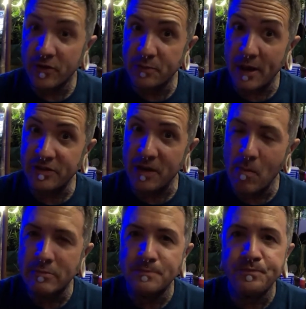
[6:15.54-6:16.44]
Spicy.
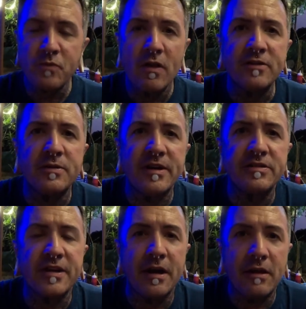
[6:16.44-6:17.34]
This one
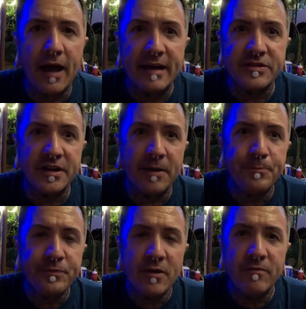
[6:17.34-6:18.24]
tastes like a classic
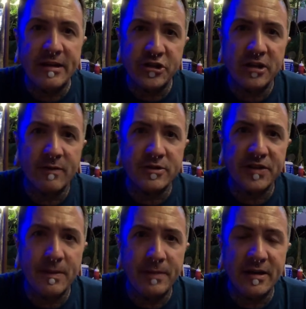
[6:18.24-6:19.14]
veggie lovers
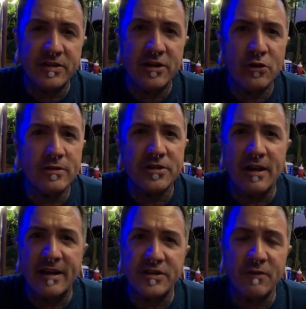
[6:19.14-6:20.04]
type pizza. You know those
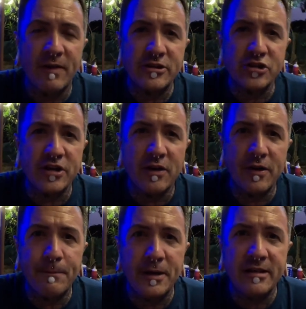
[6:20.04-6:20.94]
classic
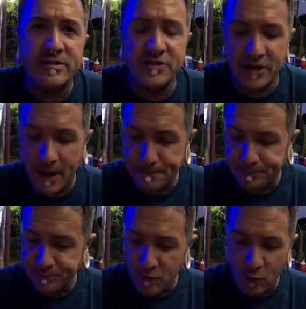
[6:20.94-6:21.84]
vegetarian pizzas you get
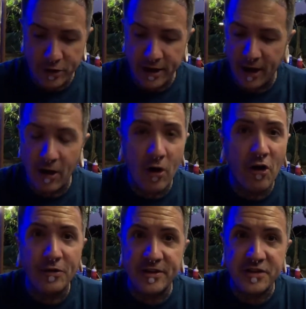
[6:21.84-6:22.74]
where you got
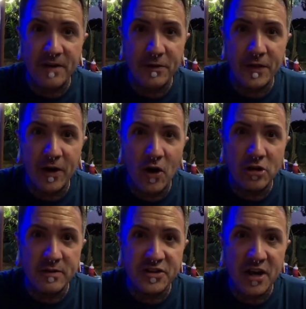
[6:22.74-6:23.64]
all the stuff on there,
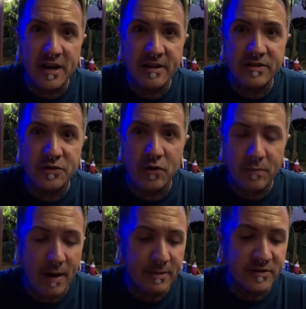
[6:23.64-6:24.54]
olives and onions and green
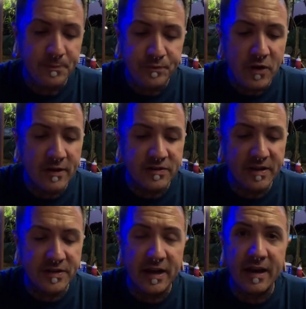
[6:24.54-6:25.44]
peppers. This
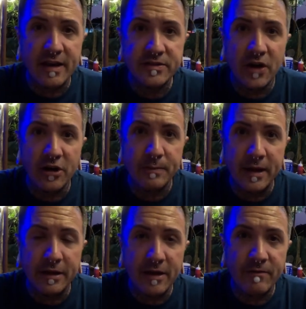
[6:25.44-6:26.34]
tastes like a nice garden
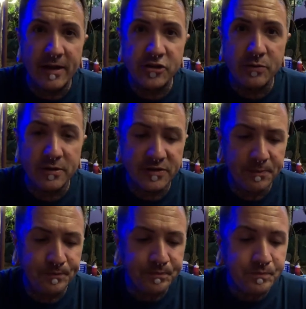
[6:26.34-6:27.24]
medley of vegetables.